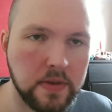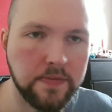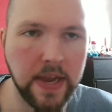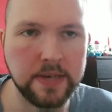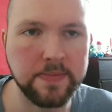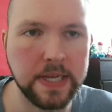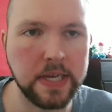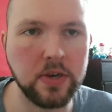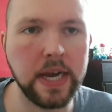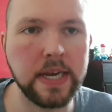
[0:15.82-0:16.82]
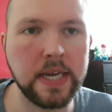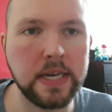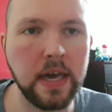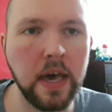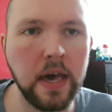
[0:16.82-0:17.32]
flexibility
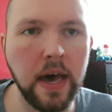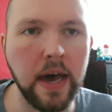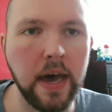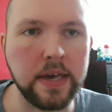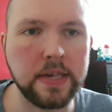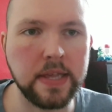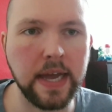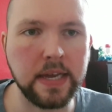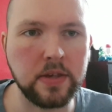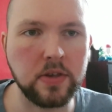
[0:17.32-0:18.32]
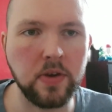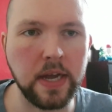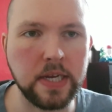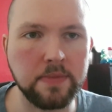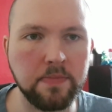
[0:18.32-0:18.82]
training, static
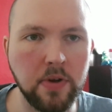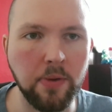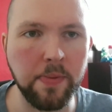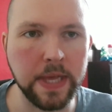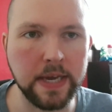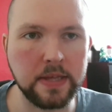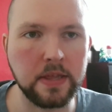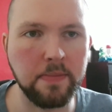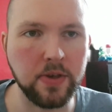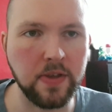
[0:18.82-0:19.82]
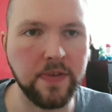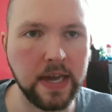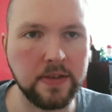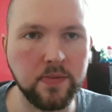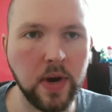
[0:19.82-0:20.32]
stretching probably isn't the most
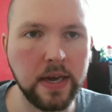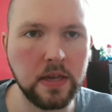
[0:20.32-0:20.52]
effective way,